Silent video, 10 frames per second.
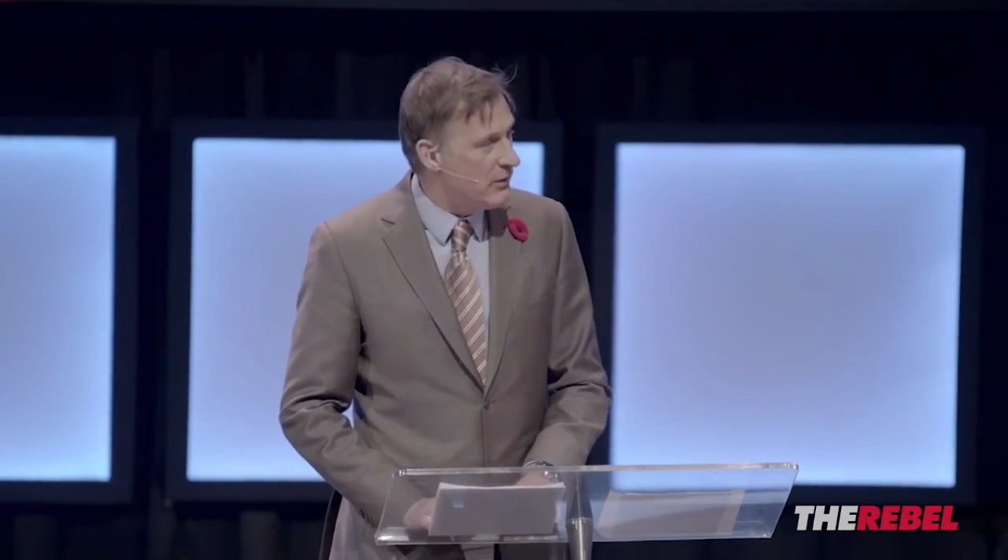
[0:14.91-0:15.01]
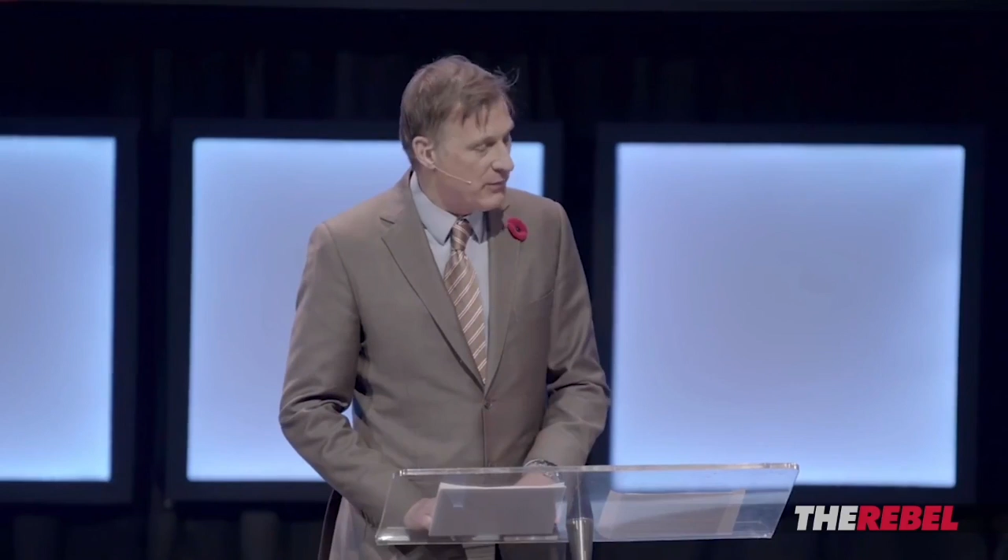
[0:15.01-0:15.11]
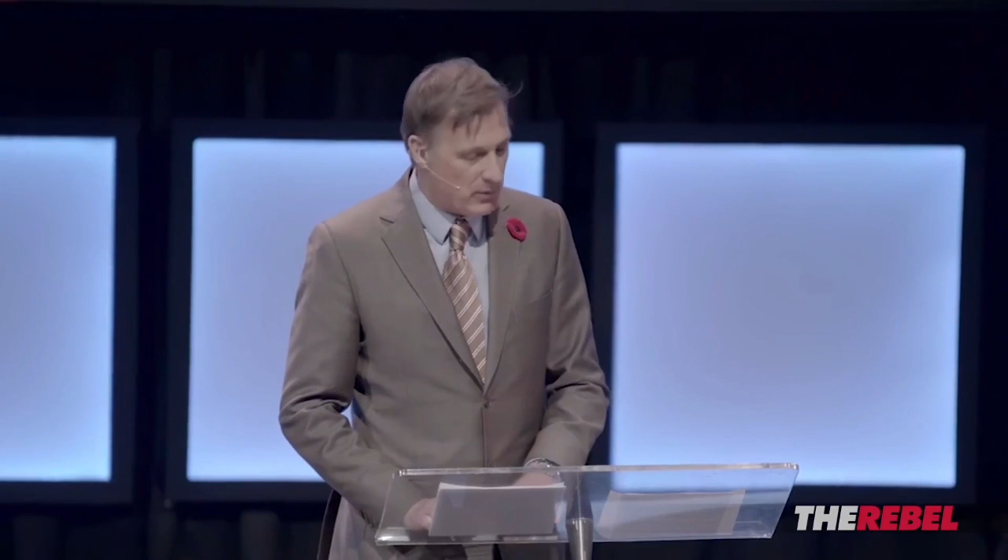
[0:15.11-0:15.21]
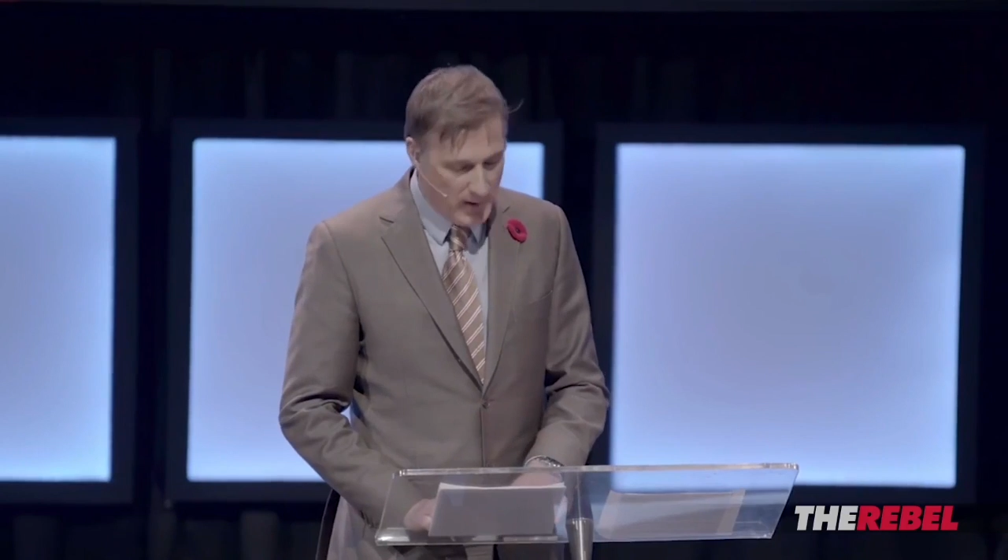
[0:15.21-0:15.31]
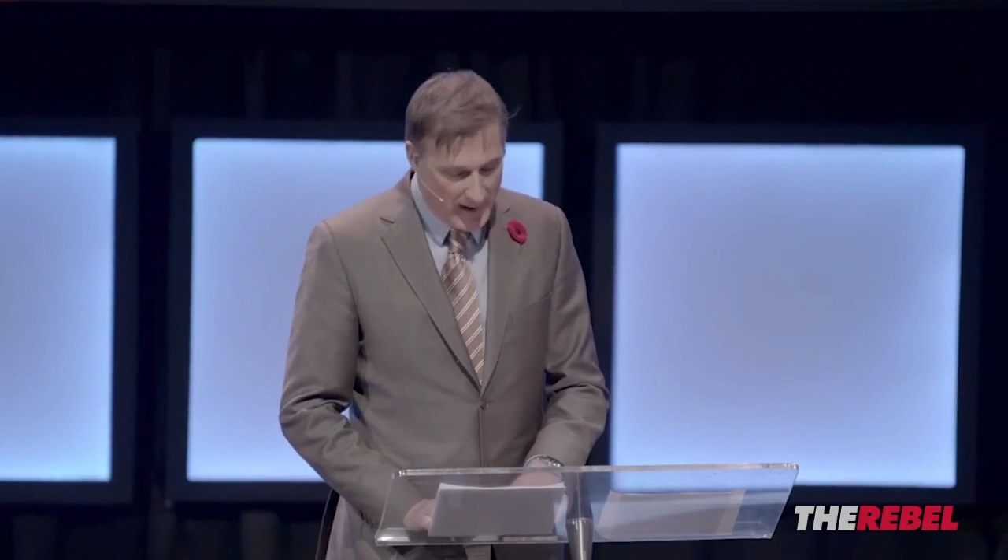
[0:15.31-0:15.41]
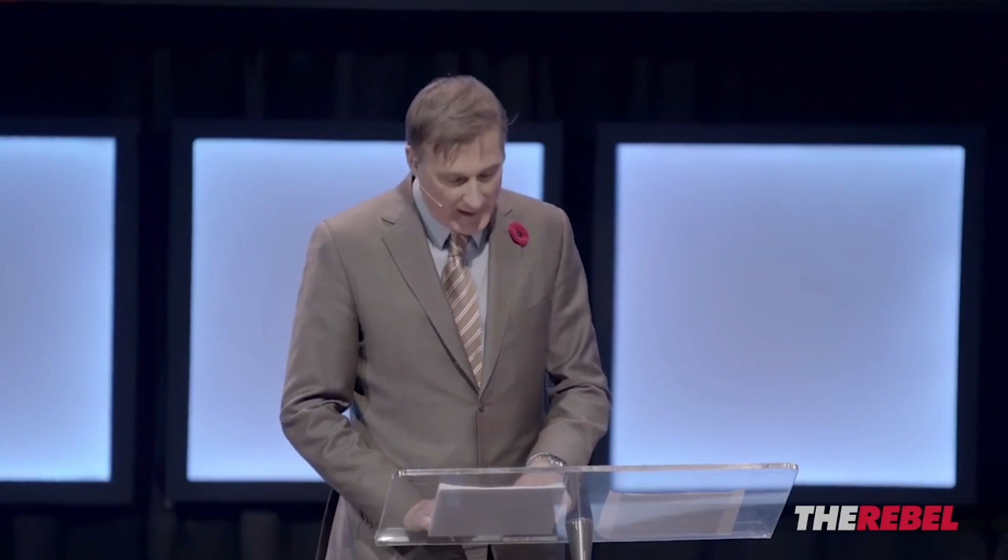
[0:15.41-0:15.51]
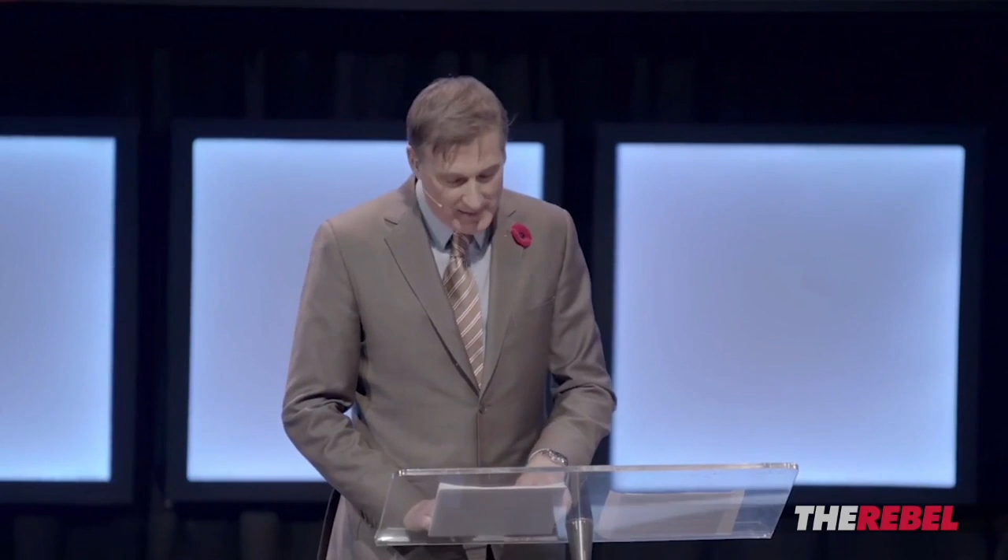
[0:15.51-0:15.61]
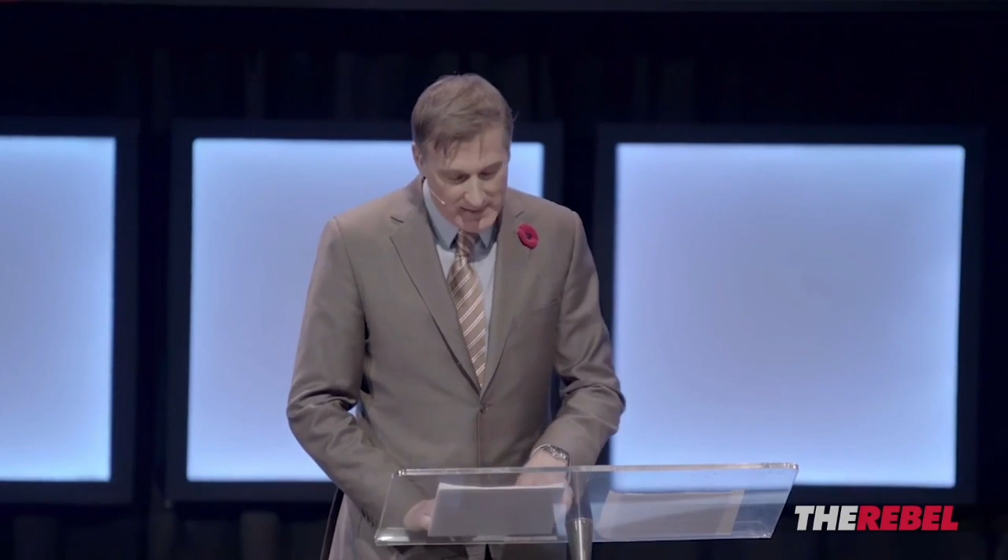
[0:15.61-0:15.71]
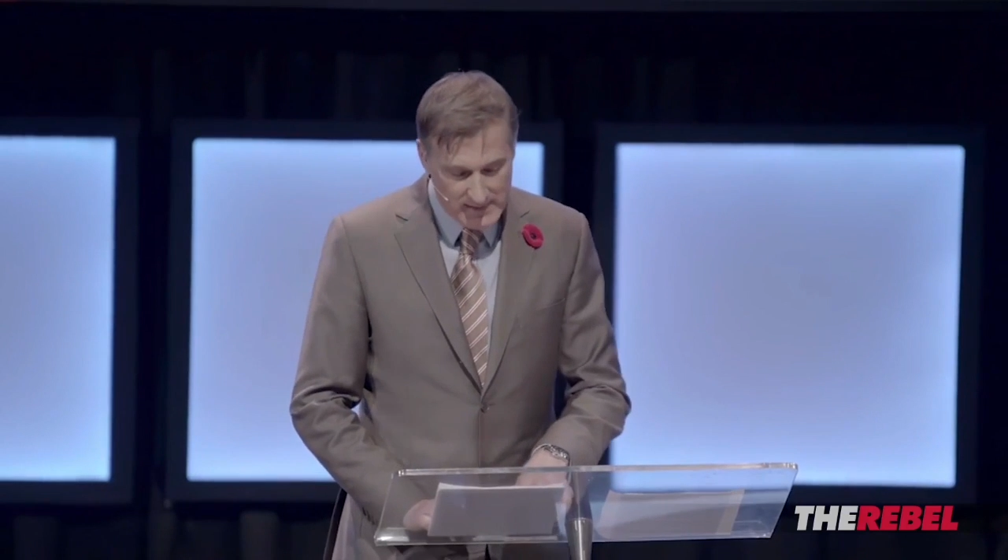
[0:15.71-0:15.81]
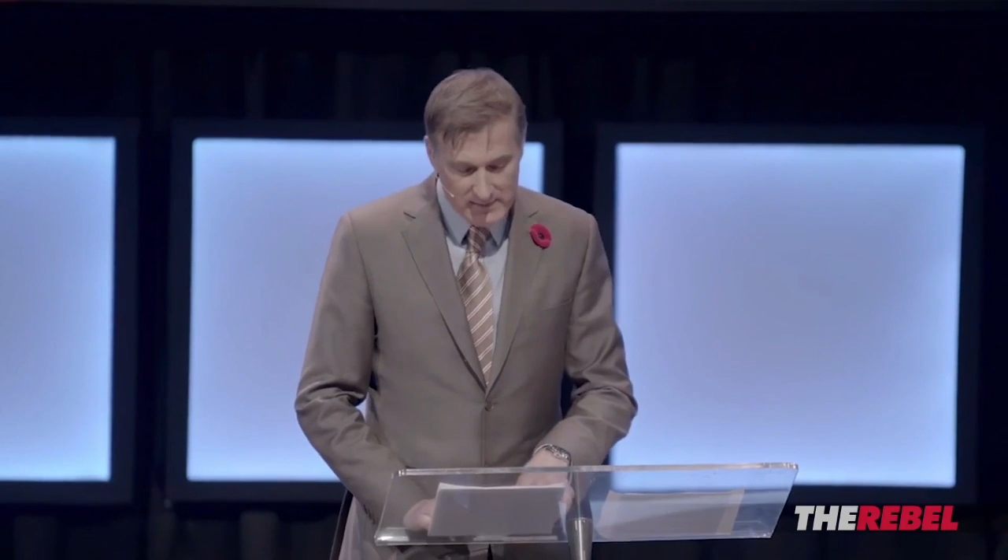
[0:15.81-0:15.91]
for my
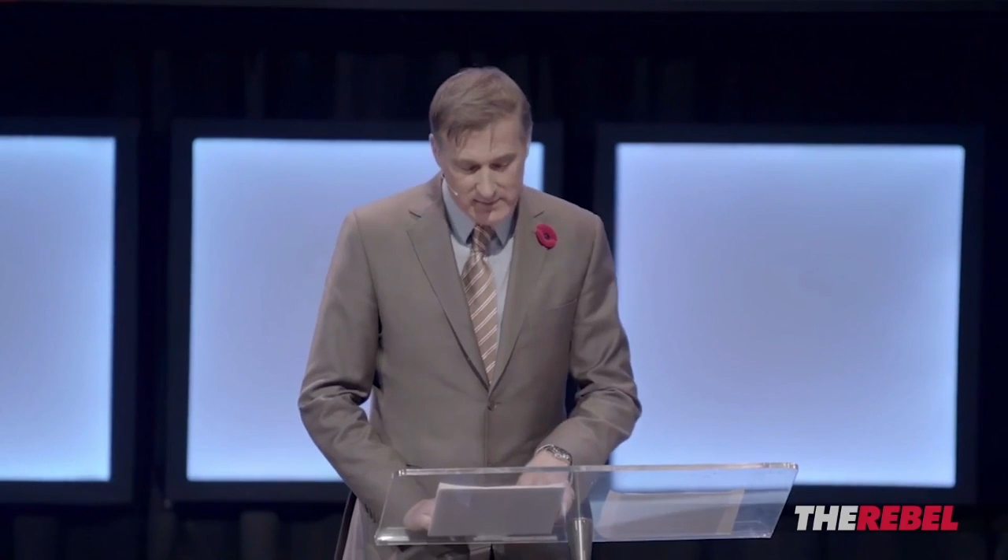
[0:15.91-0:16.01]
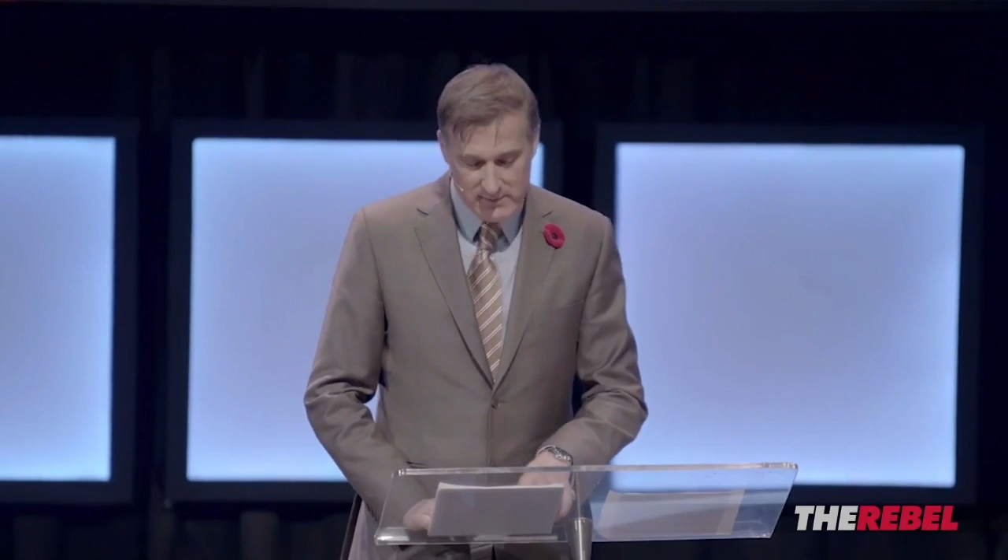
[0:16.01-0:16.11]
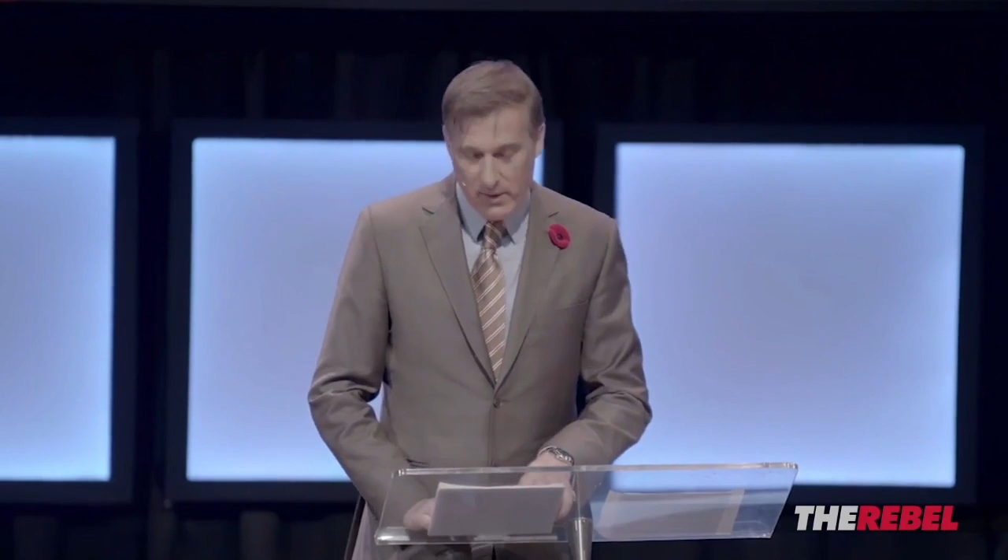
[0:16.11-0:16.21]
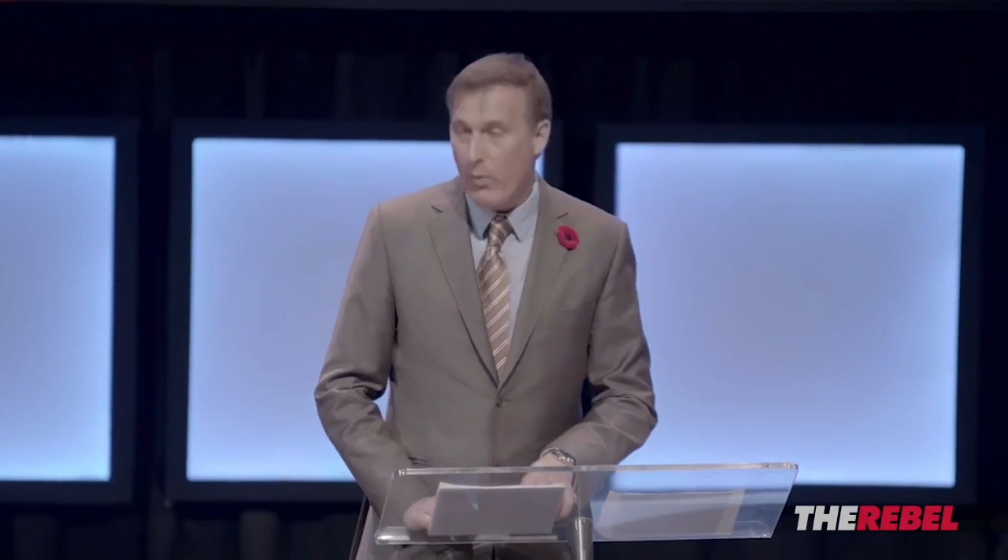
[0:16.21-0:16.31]
ideas